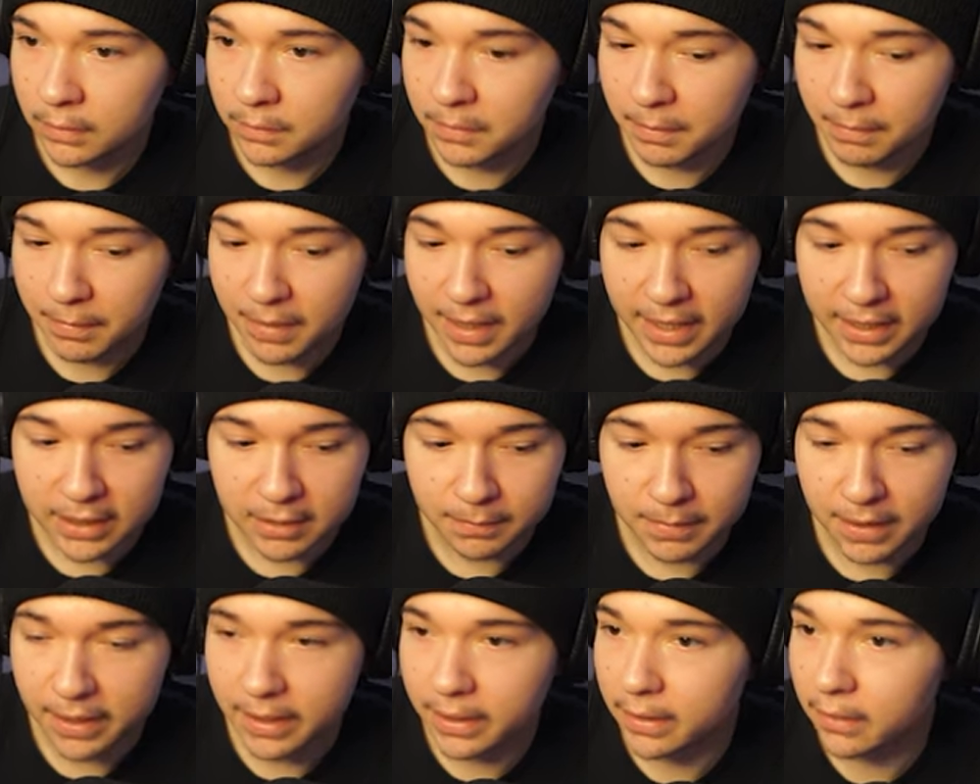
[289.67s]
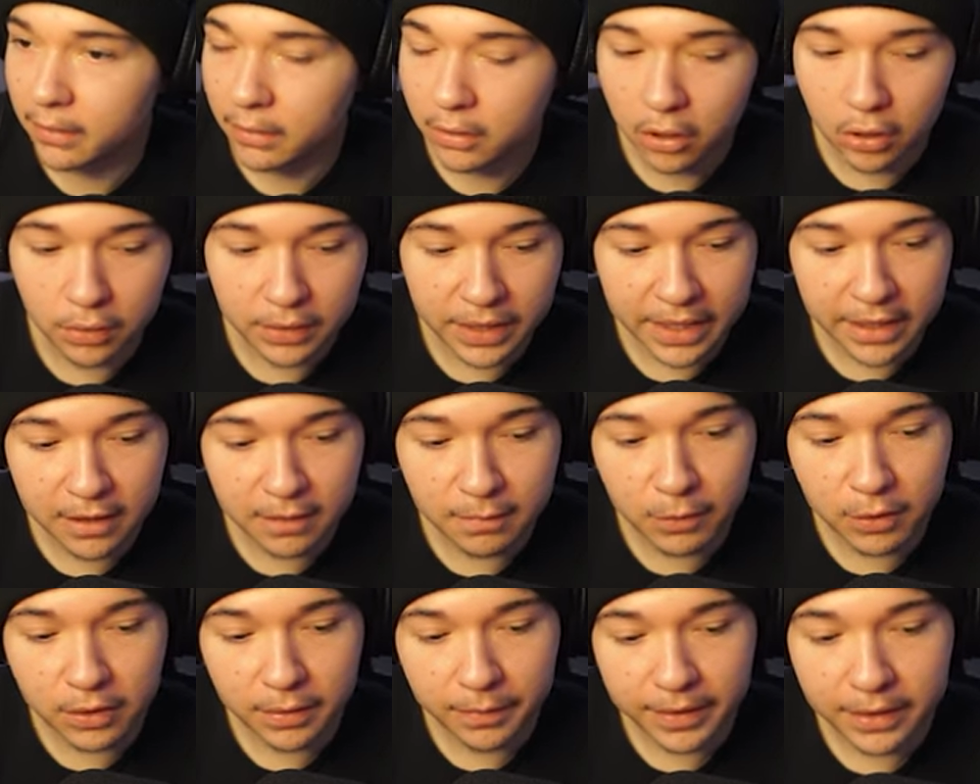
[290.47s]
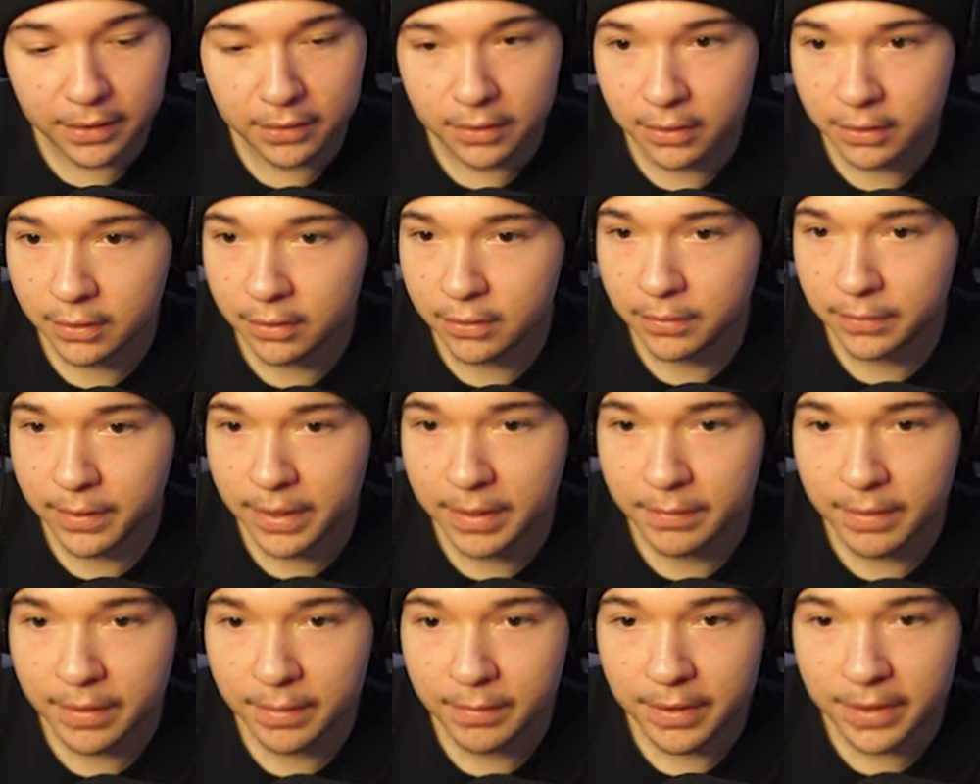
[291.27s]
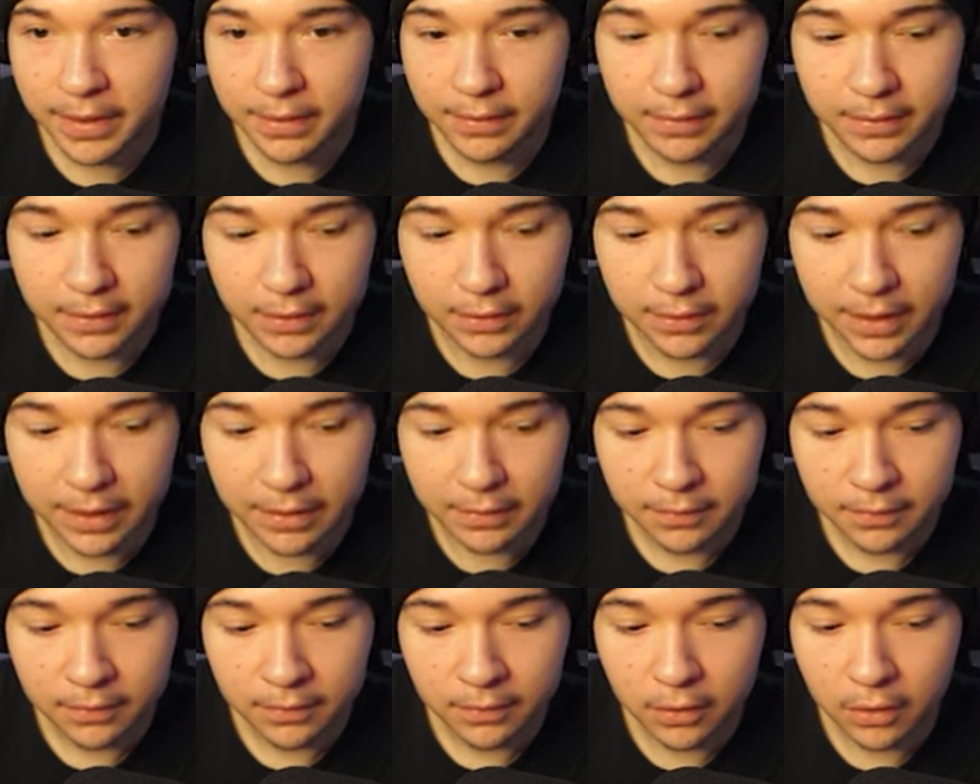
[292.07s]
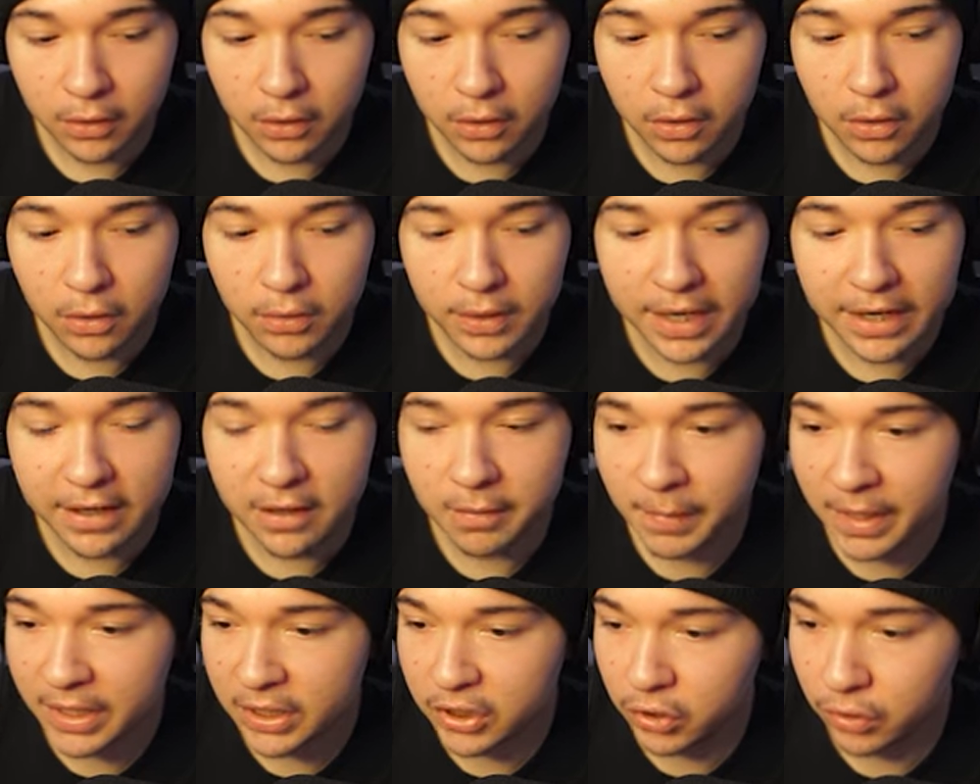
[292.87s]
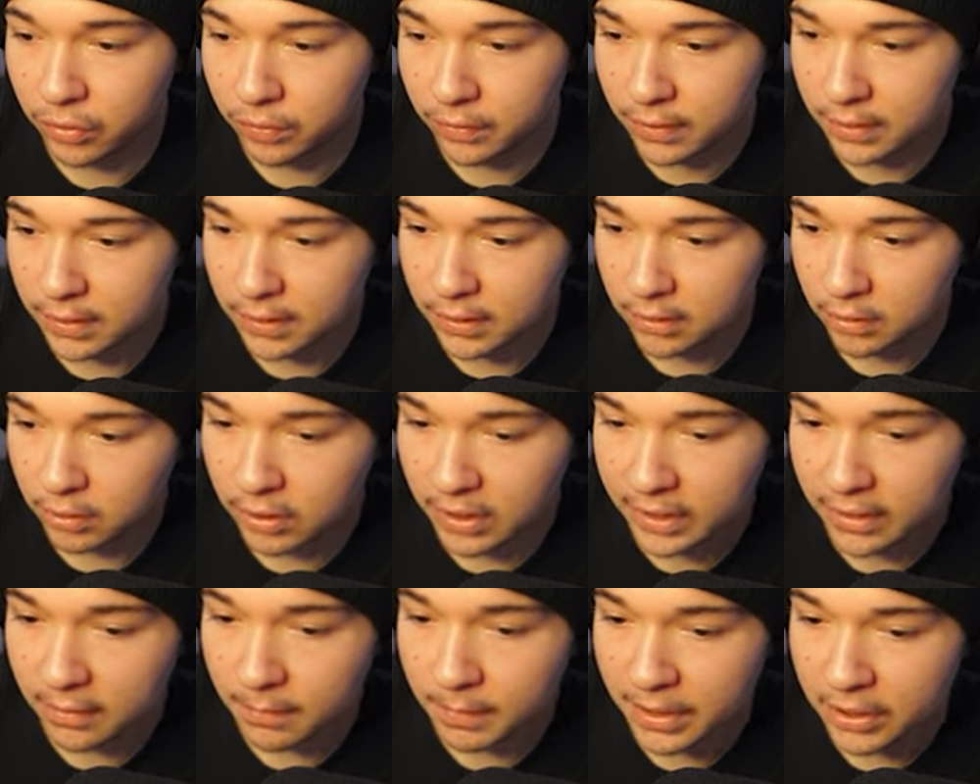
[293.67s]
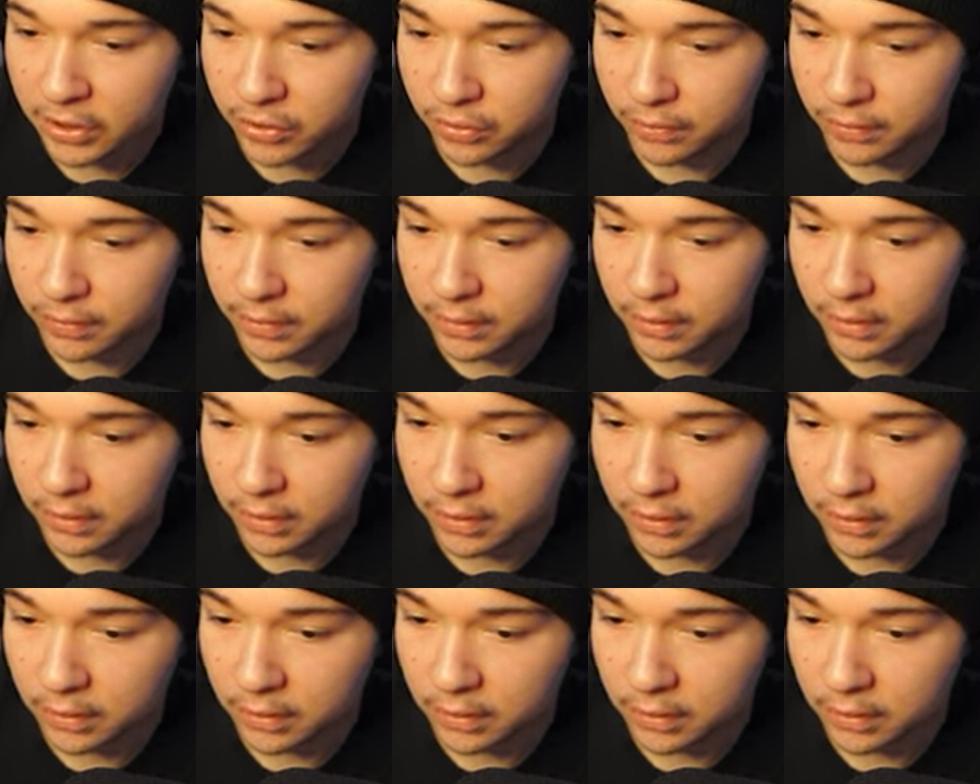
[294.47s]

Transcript: let me max my health. Oh, that is. Hold on, wait, no, no, no, no, wait, wait, wait. Does it go down? Oh, that is my juice. That's my juice.